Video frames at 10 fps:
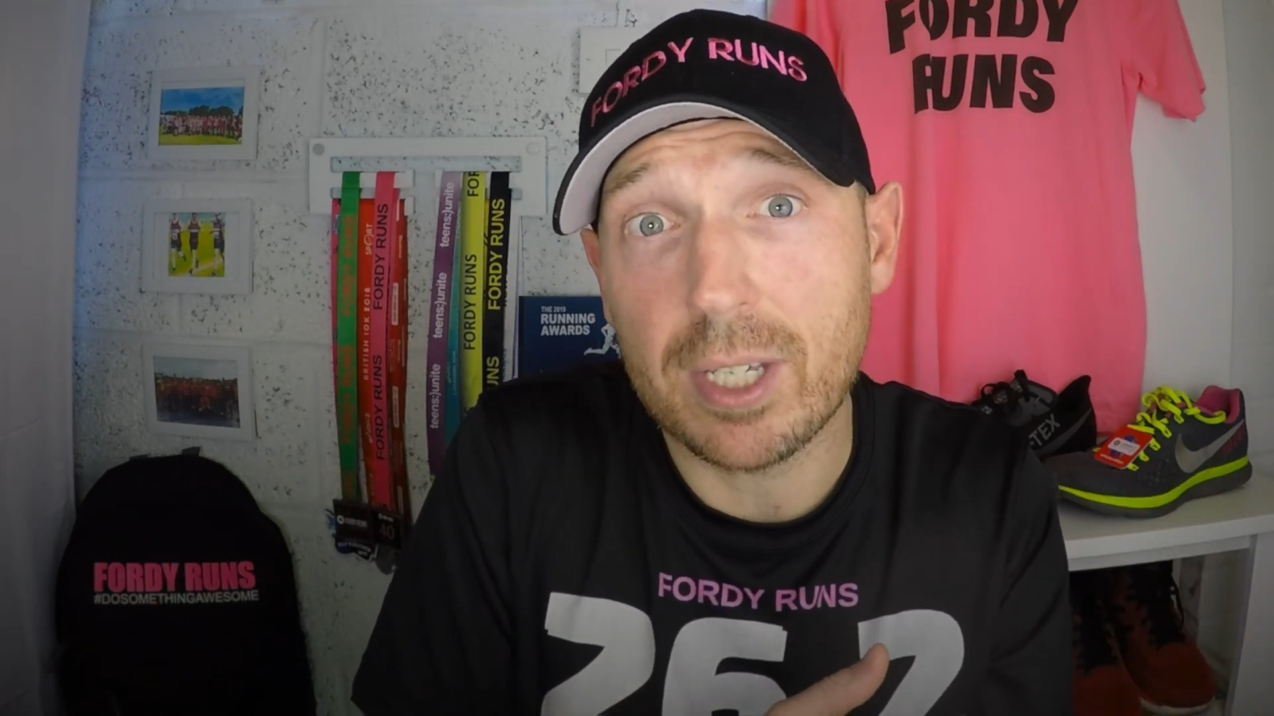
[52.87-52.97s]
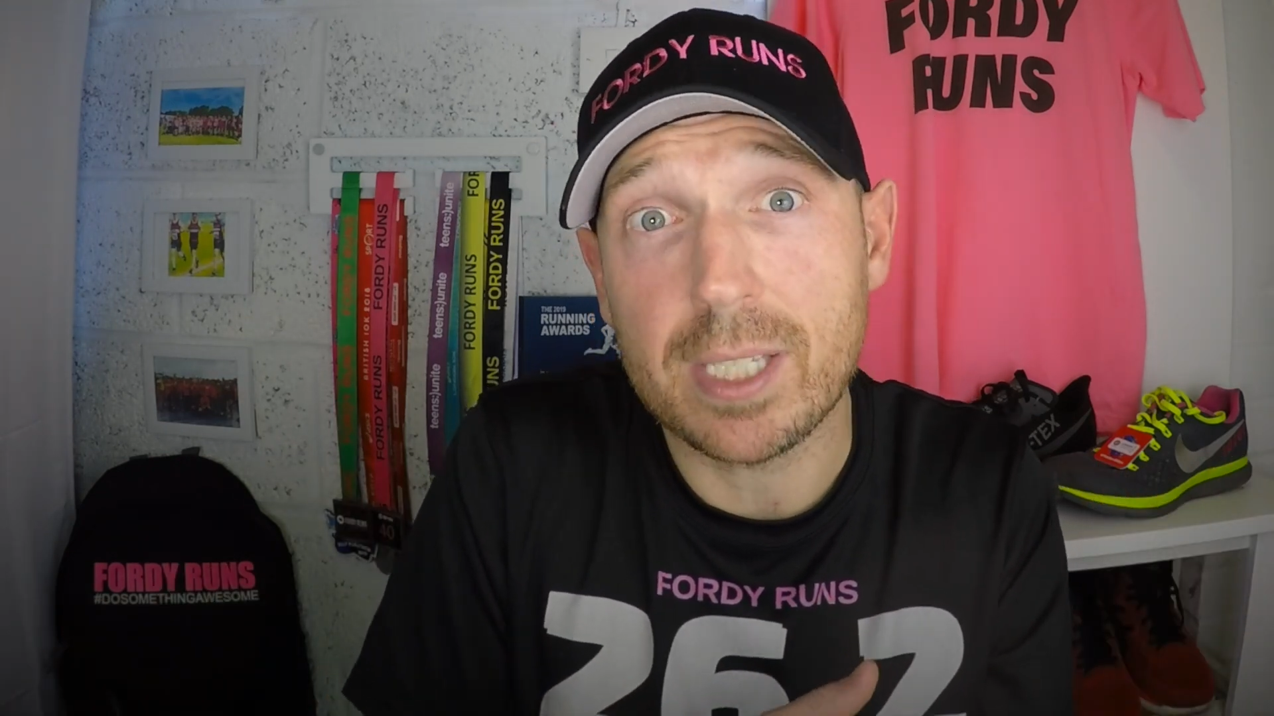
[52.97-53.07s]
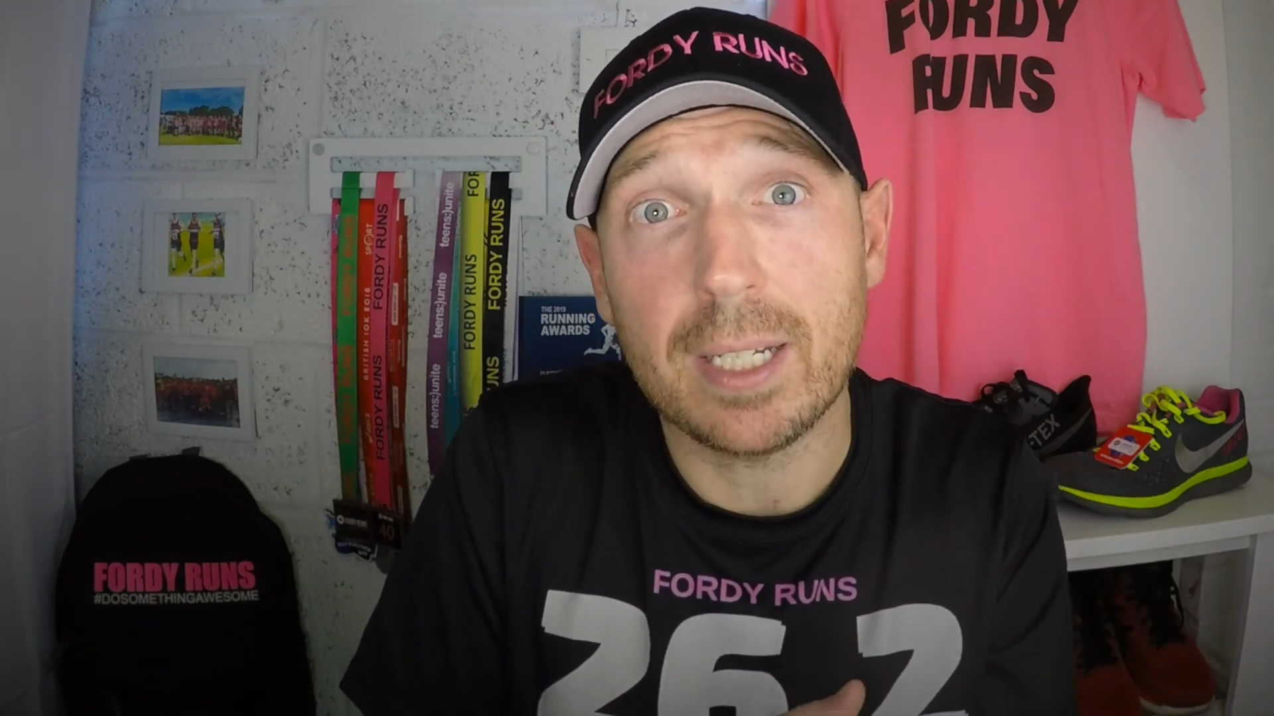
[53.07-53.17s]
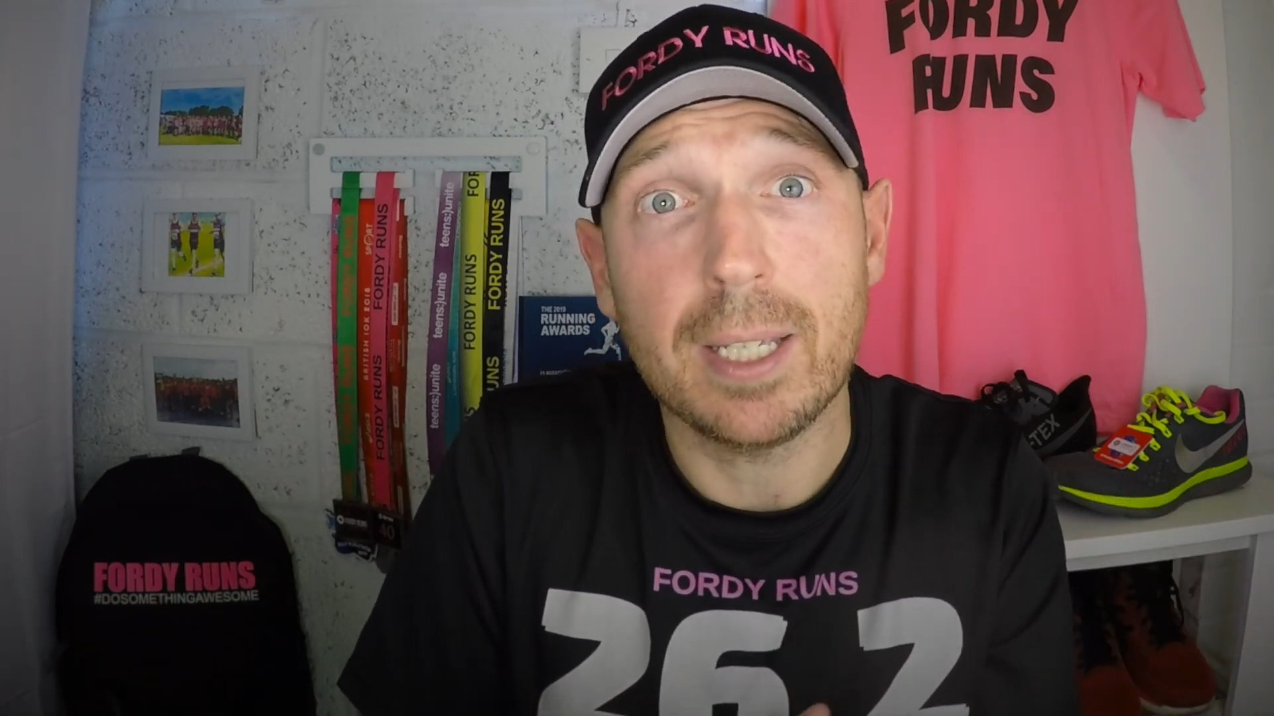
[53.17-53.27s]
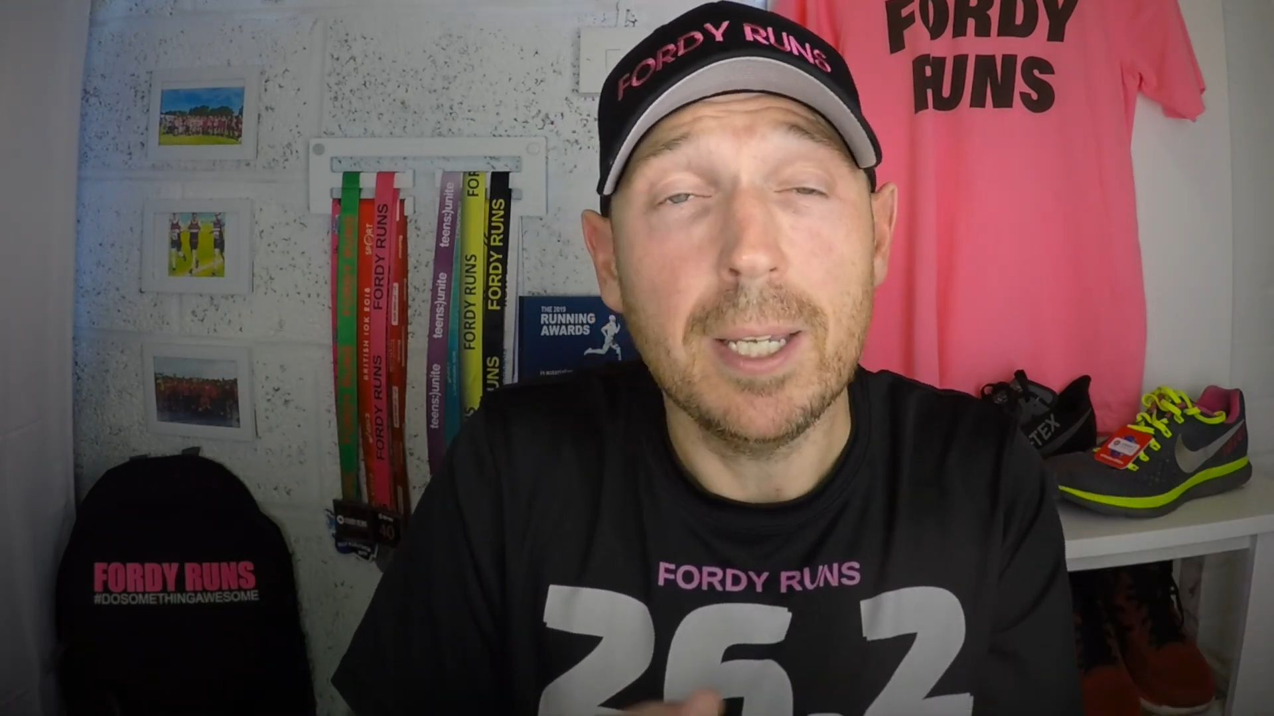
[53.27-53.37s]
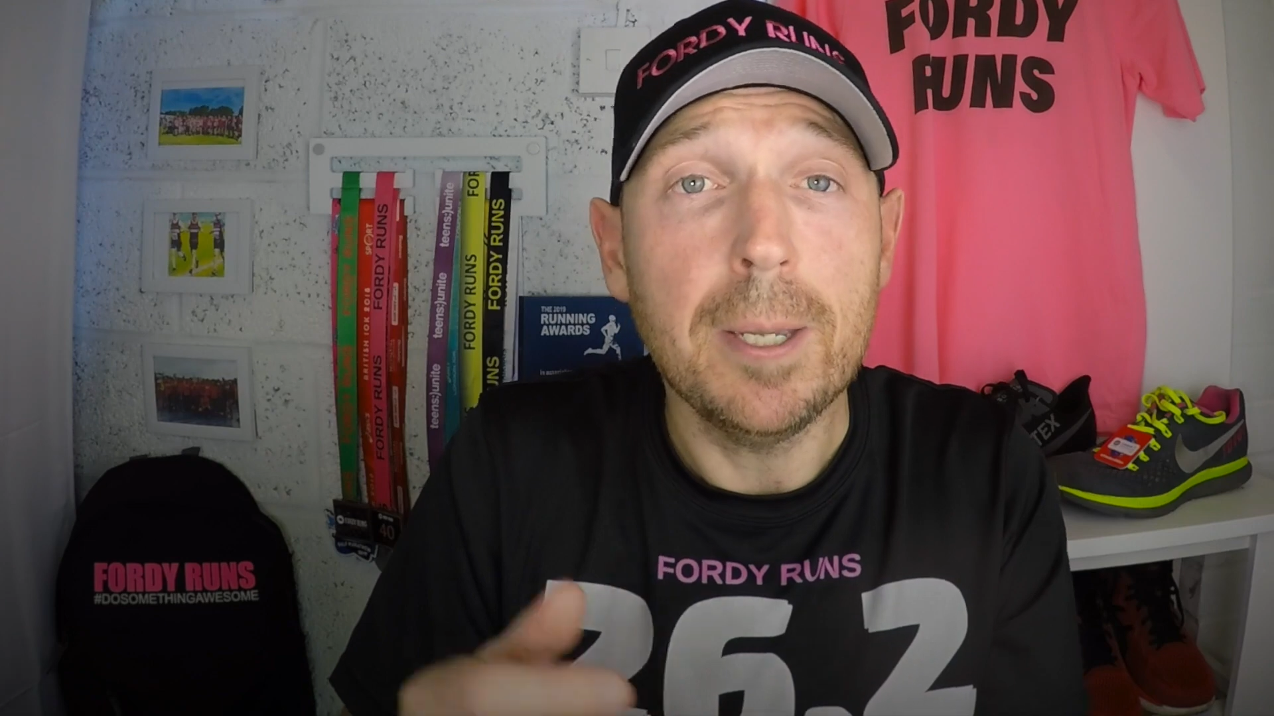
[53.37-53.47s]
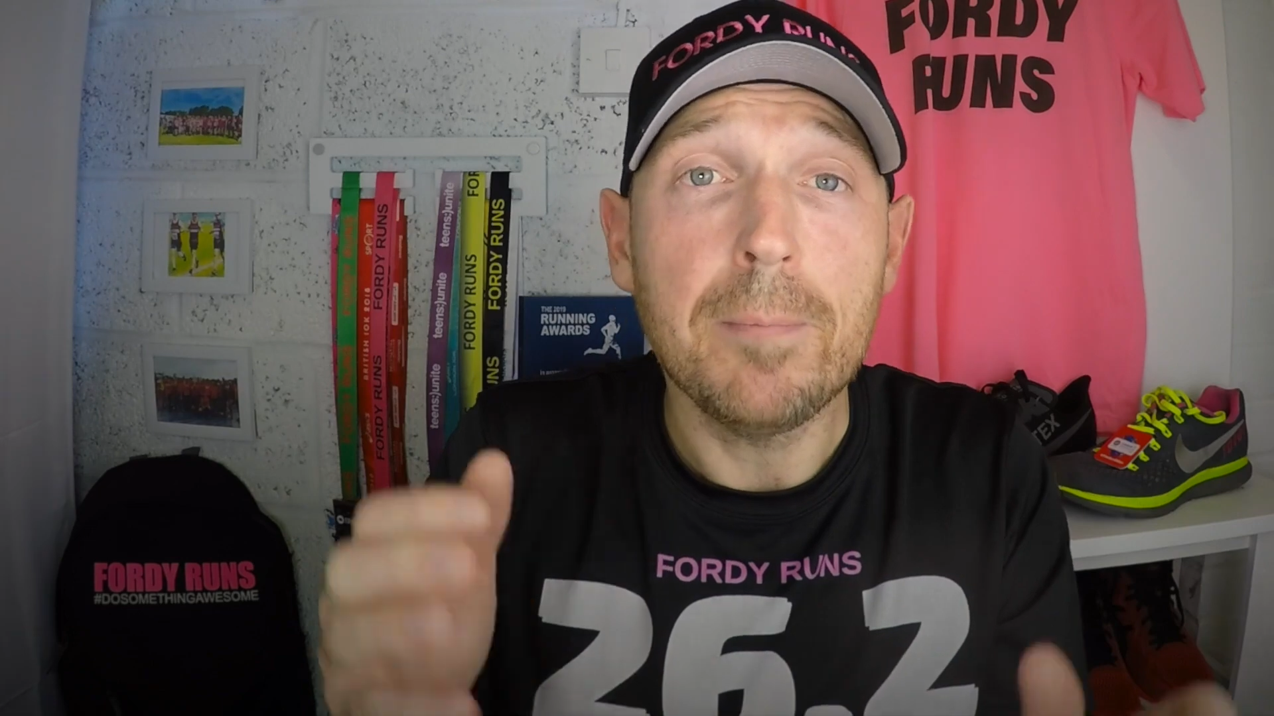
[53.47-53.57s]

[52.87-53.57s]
recently.